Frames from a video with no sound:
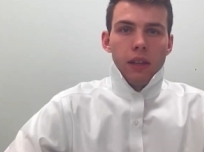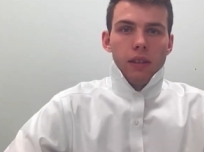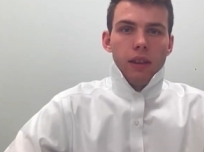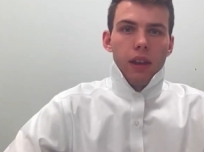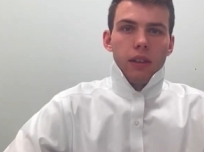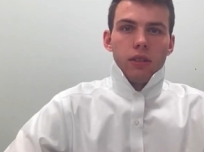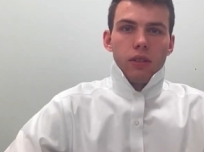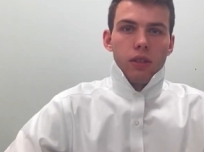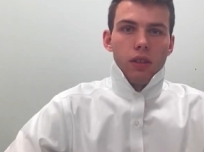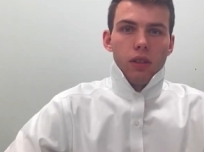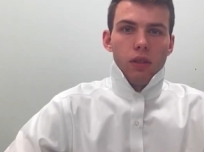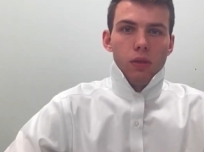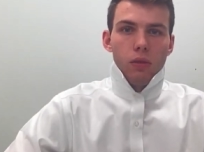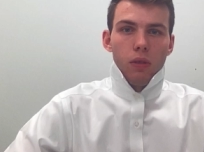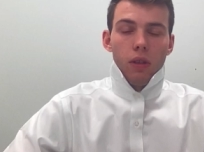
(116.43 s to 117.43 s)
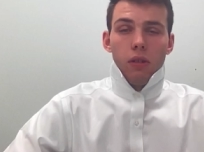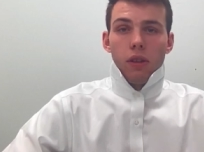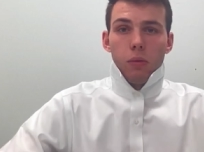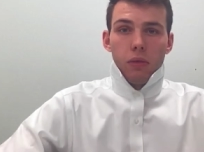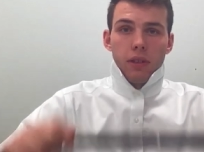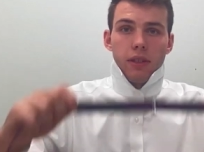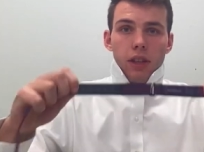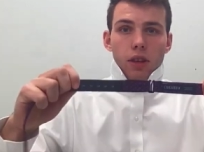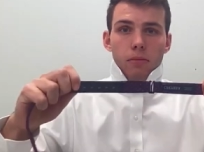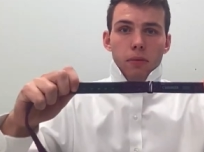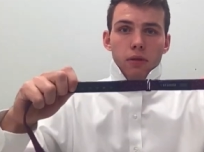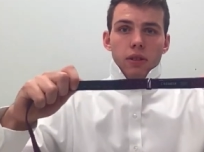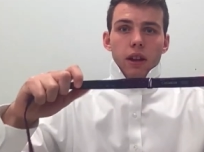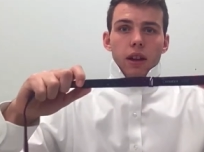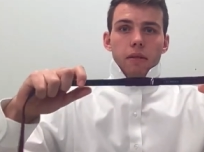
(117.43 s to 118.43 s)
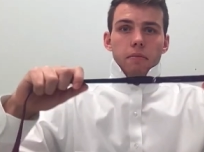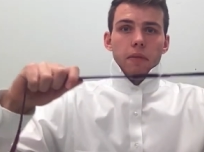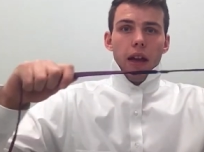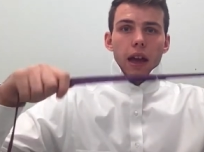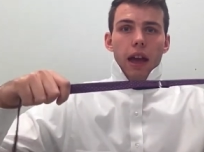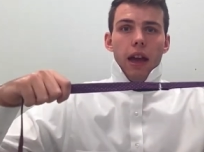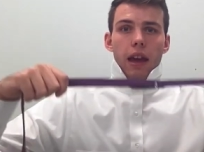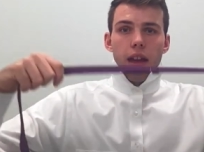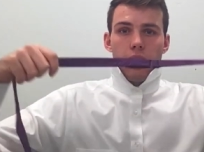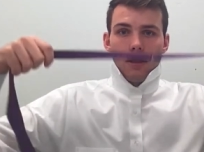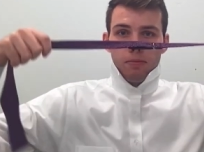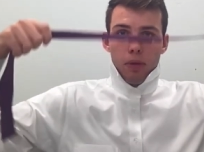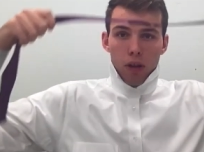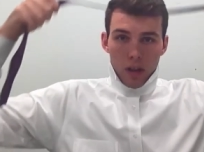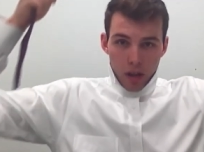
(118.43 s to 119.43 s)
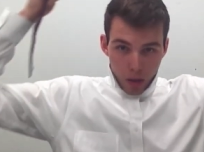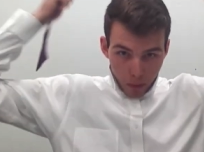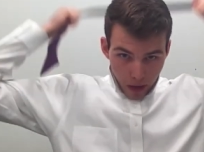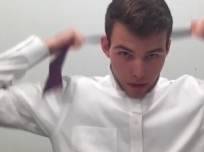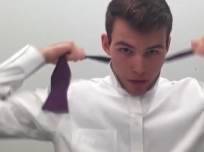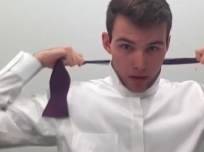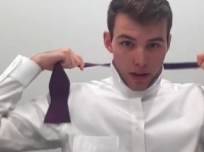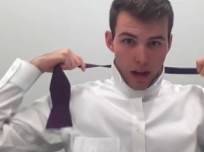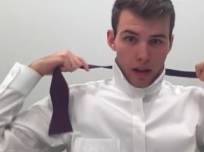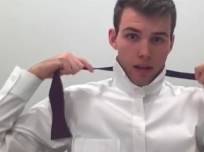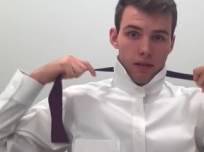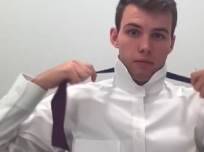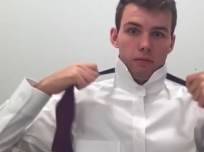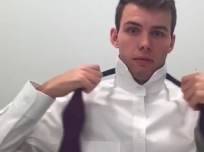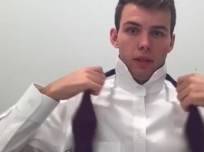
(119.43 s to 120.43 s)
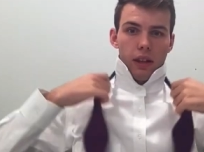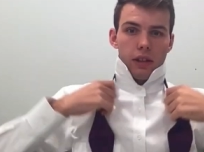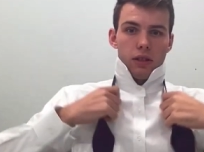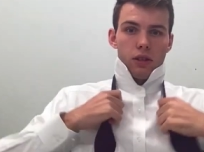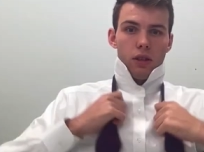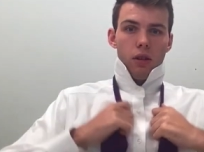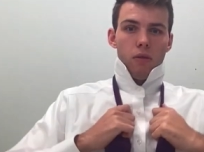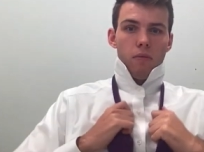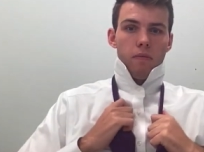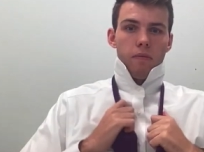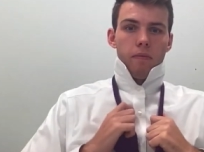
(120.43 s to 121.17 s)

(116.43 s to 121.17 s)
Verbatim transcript: Next, you are going to want to take your bow tie and put it around your neck like so,